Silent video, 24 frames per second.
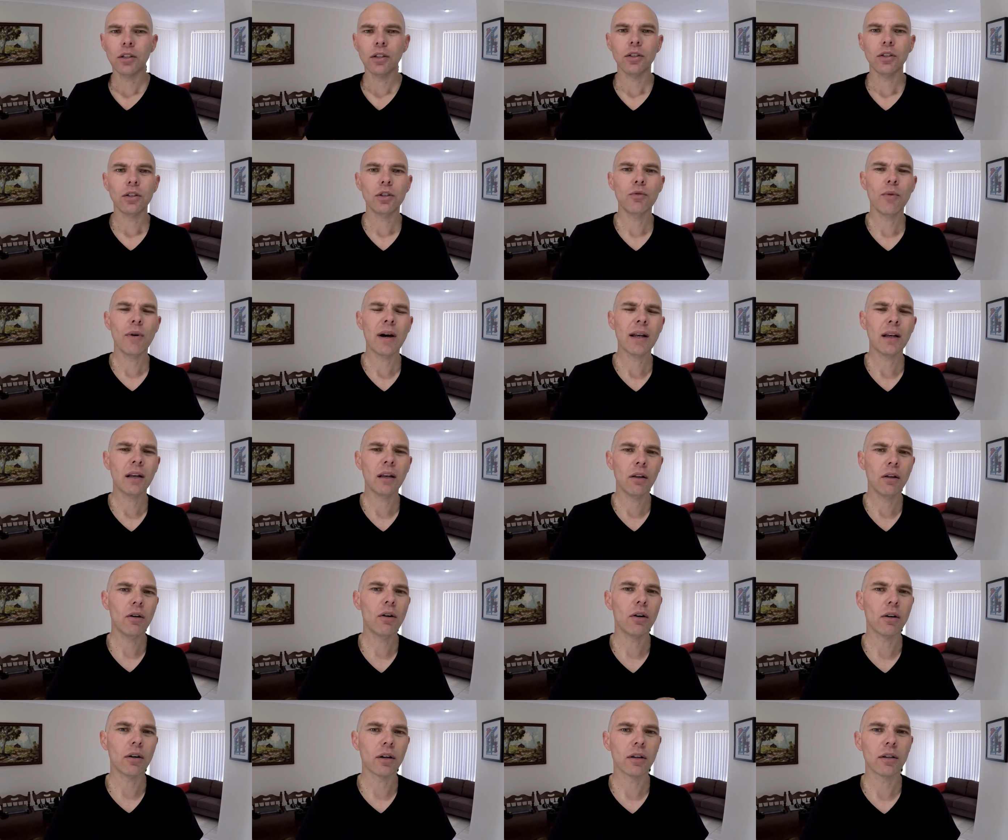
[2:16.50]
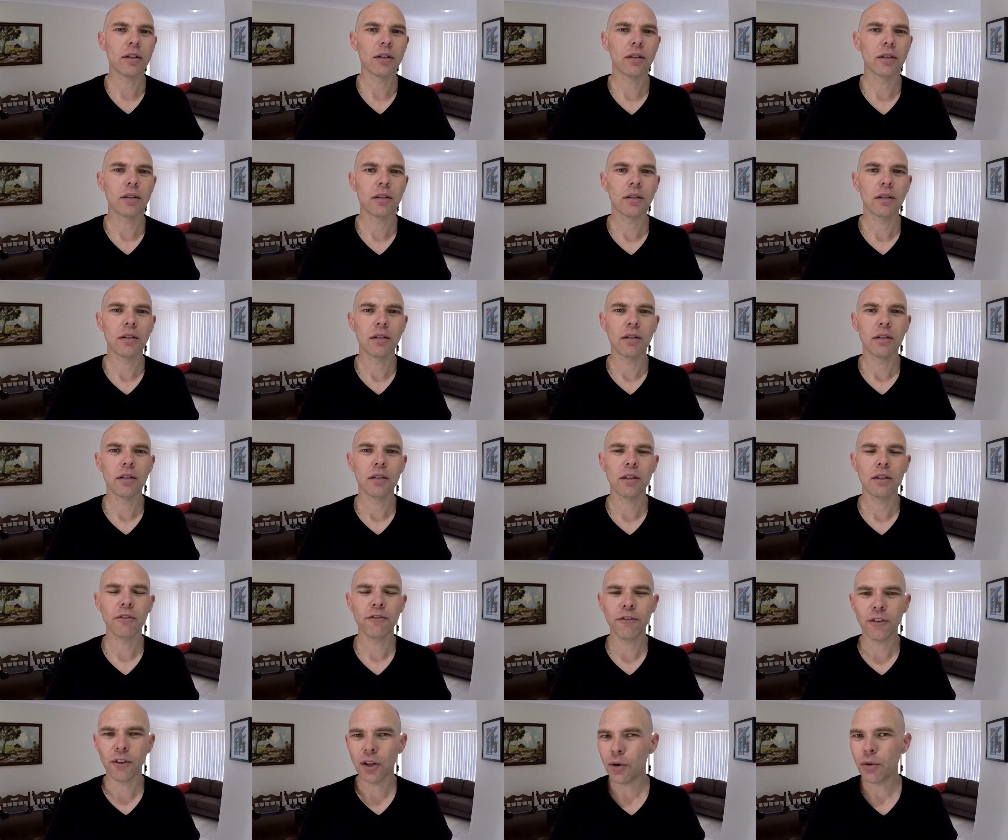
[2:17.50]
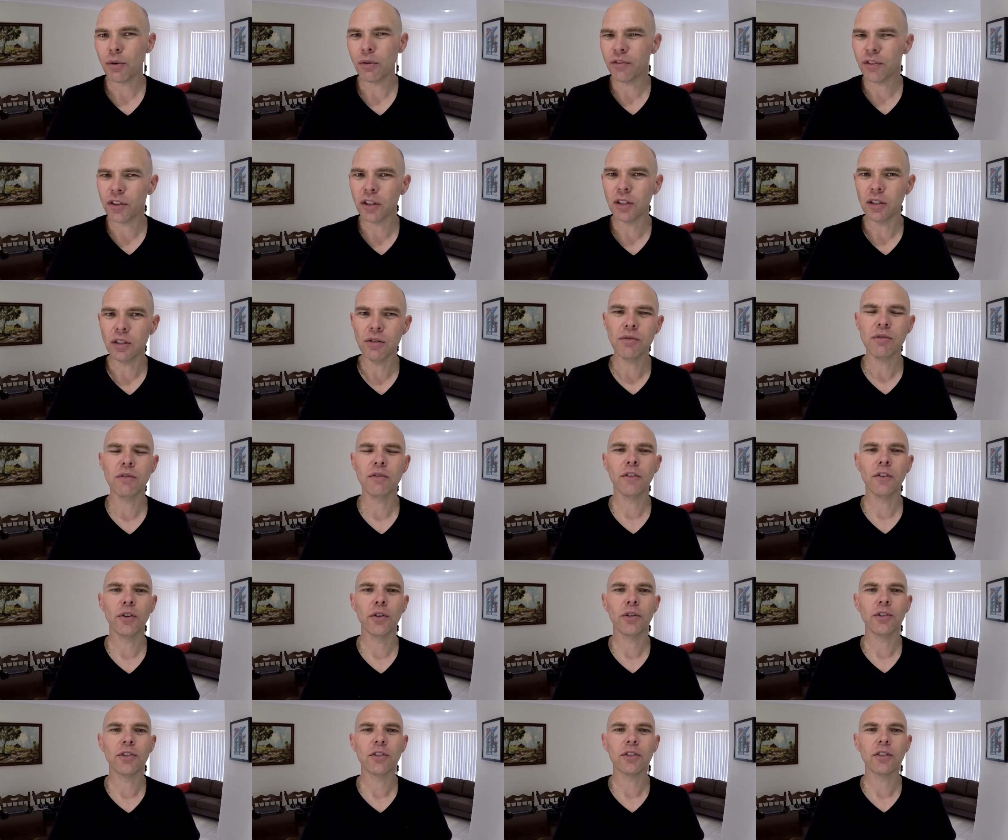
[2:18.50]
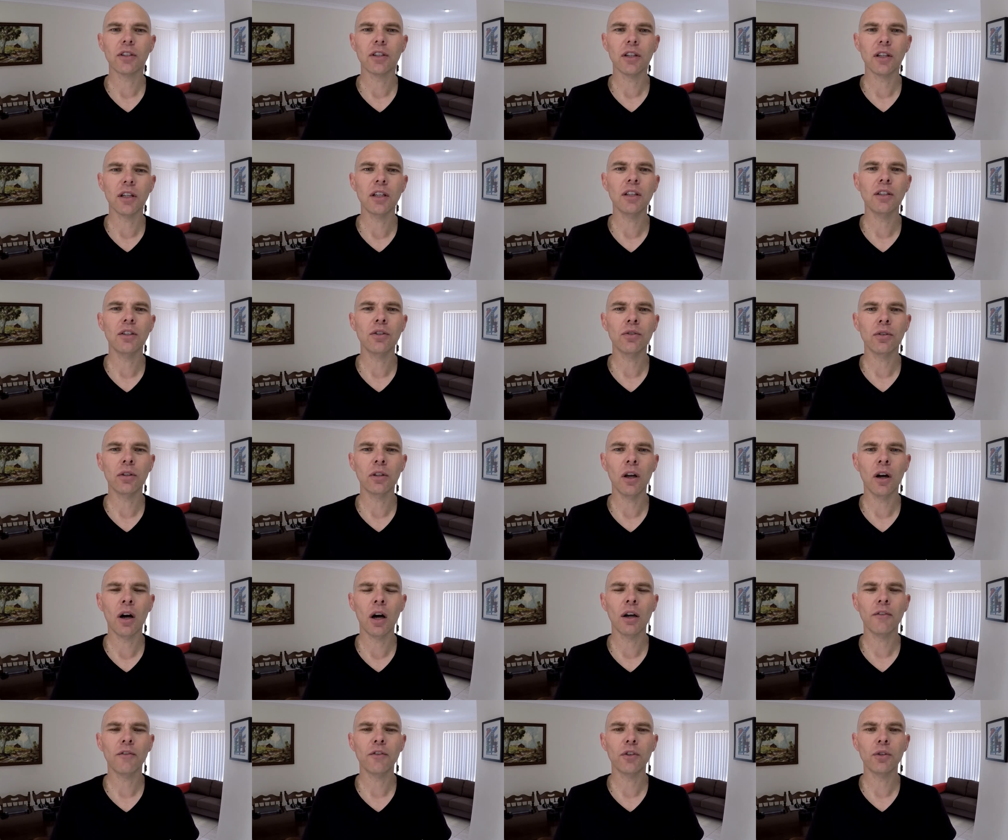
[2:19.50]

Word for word: you unlock the flow of the universe in your life.